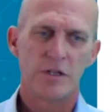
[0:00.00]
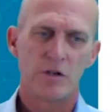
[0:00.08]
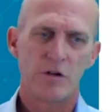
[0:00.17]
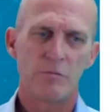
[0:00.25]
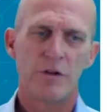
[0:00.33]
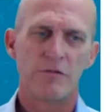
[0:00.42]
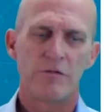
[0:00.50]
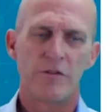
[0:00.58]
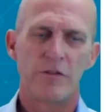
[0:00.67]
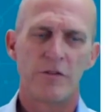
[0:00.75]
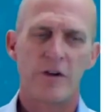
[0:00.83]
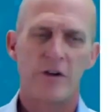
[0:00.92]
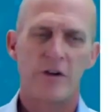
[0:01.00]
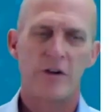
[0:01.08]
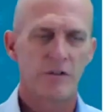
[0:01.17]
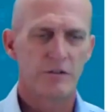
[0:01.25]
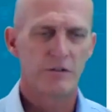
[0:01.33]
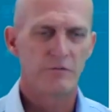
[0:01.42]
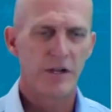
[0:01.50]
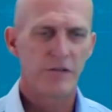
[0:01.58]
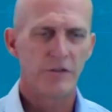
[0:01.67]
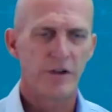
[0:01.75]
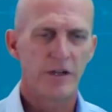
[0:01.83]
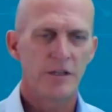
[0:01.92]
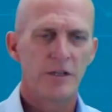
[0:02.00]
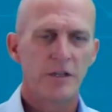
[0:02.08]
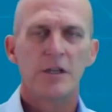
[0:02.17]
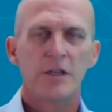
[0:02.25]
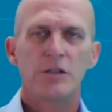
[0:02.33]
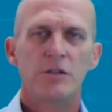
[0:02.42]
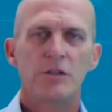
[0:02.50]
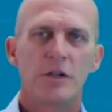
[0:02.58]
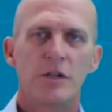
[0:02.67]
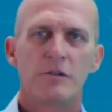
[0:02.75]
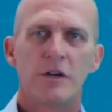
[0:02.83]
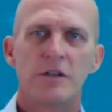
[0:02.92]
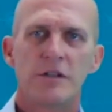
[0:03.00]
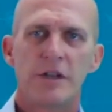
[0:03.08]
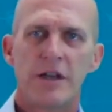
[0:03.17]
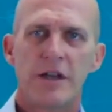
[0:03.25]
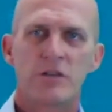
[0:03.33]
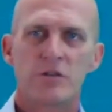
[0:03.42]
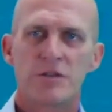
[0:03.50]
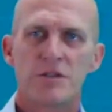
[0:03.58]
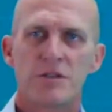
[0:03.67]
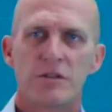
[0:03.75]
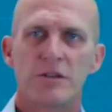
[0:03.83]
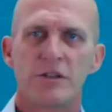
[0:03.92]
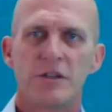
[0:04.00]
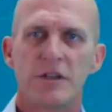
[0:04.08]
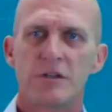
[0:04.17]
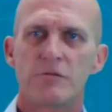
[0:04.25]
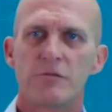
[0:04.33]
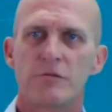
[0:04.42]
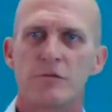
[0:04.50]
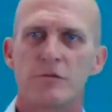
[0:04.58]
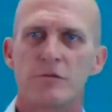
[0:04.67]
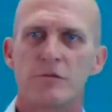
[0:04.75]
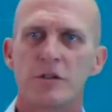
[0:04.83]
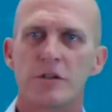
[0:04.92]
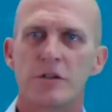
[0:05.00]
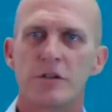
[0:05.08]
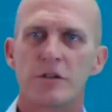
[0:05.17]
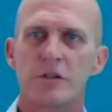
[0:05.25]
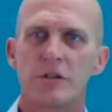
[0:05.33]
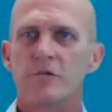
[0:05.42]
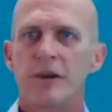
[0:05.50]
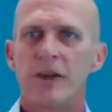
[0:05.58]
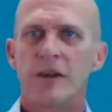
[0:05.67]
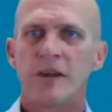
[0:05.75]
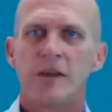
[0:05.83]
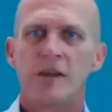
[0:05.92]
copper, fiber, Wi-Fi, you can run diagnosis on the network, find,